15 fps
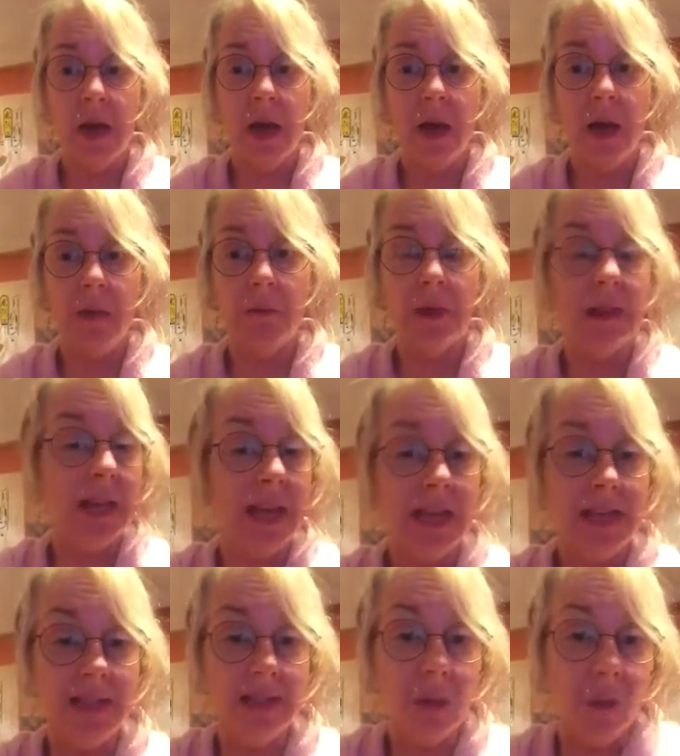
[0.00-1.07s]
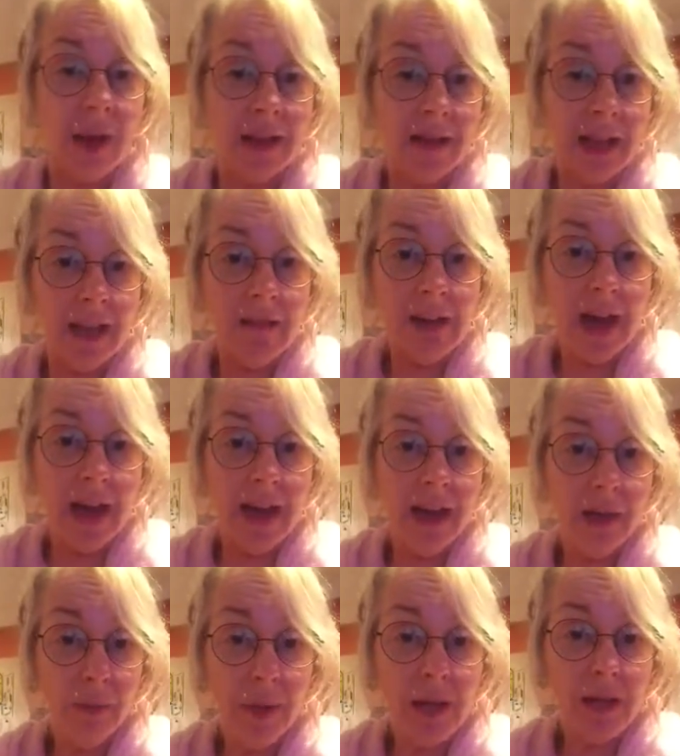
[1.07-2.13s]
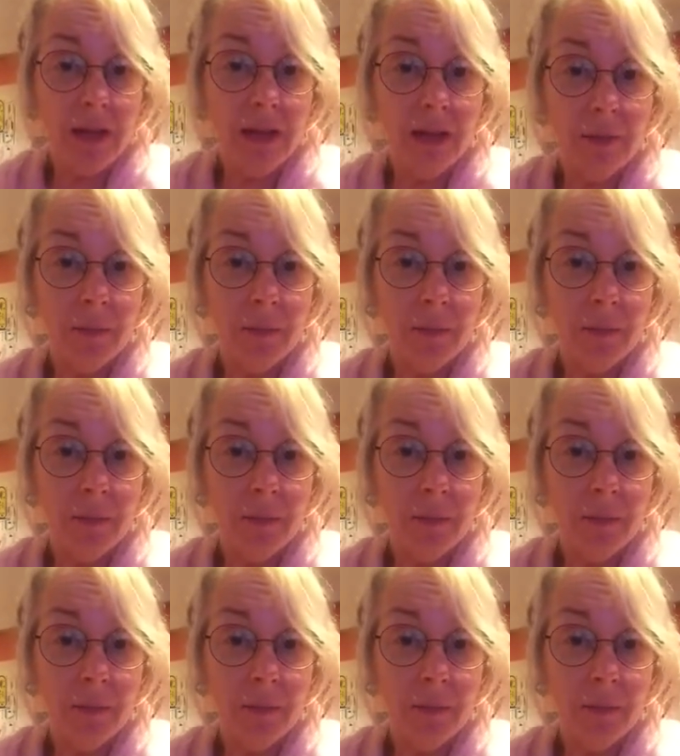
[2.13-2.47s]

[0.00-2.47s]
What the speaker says: The geese, the wildlife can't help it,